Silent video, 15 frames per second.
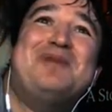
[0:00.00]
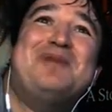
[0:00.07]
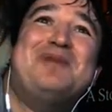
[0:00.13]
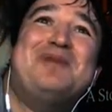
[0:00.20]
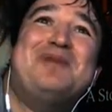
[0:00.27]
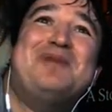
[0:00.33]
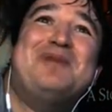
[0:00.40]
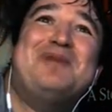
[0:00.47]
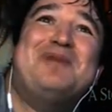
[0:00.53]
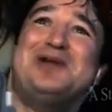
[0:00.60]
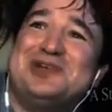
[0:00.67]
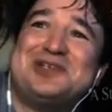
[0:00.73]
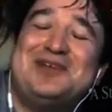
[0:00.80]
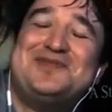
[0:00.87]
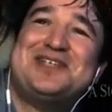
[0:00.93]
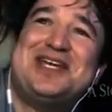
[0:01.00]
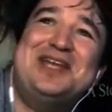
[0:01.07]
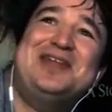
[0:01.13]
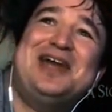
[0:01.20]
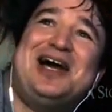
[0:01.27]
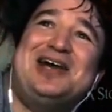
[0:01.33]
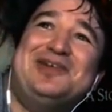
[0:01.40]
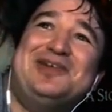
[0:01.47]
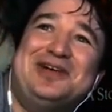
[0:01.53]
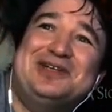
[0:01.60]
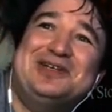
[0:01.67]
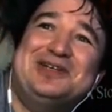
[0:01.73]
will be back with you as soon as I have